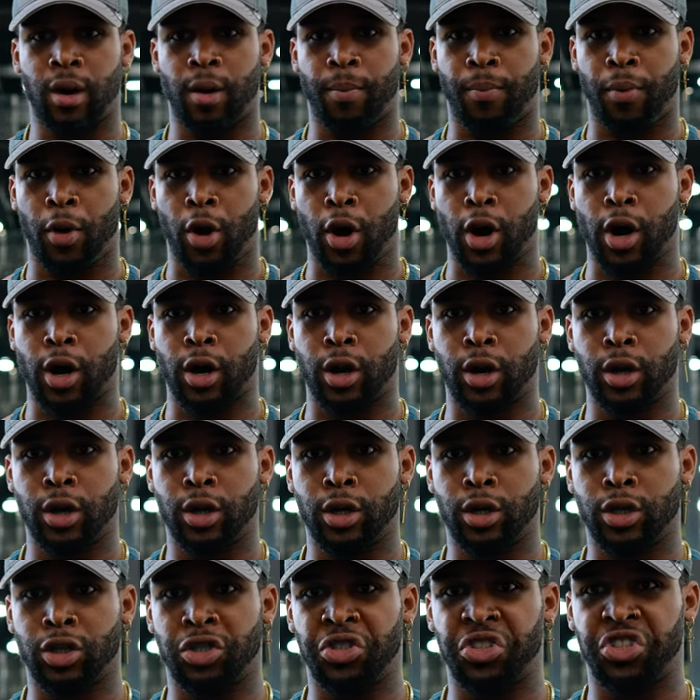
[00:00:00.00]
apart,
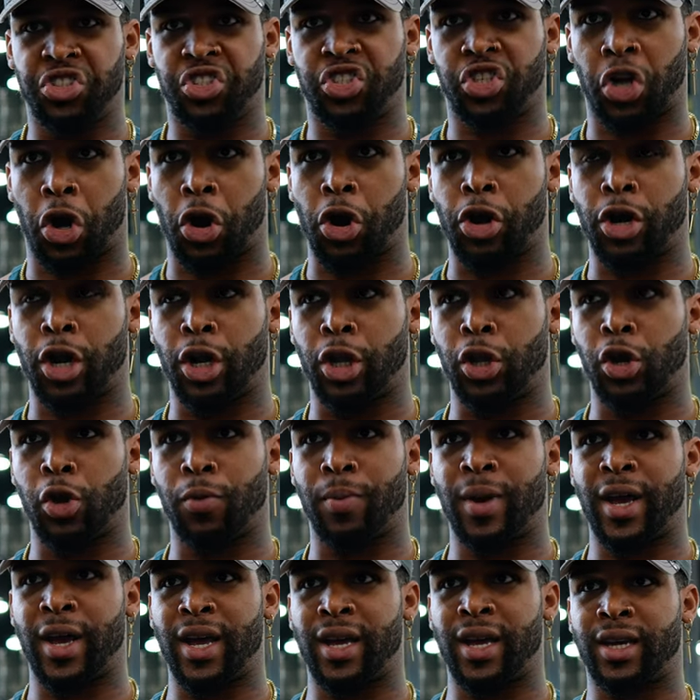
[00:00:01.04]
turn a little
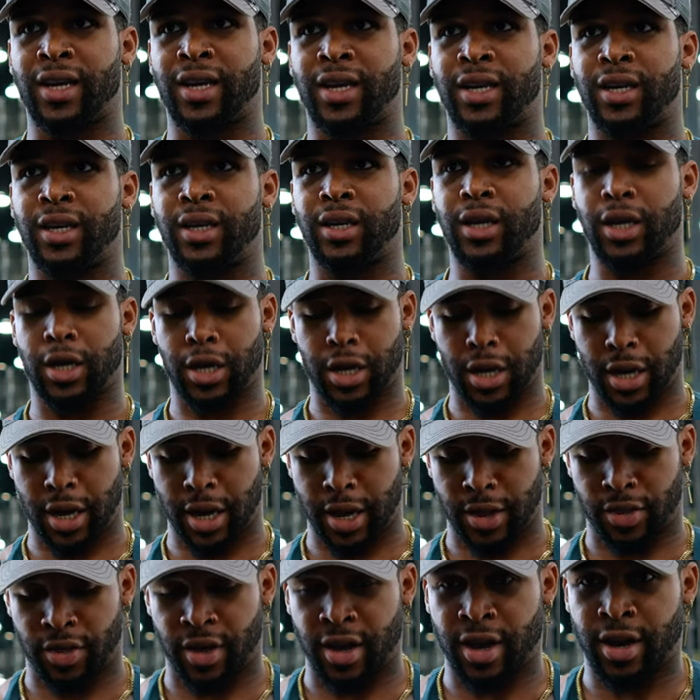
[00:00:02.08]
bit,
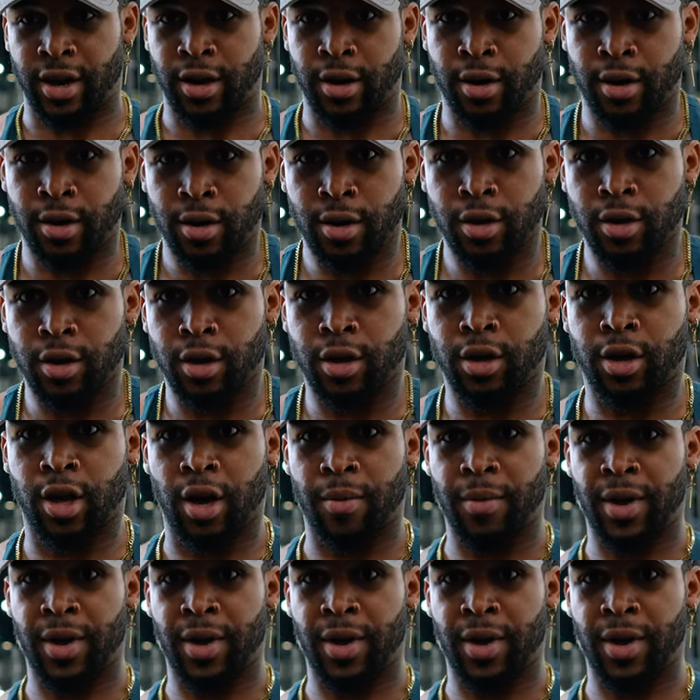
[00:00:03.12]
and then come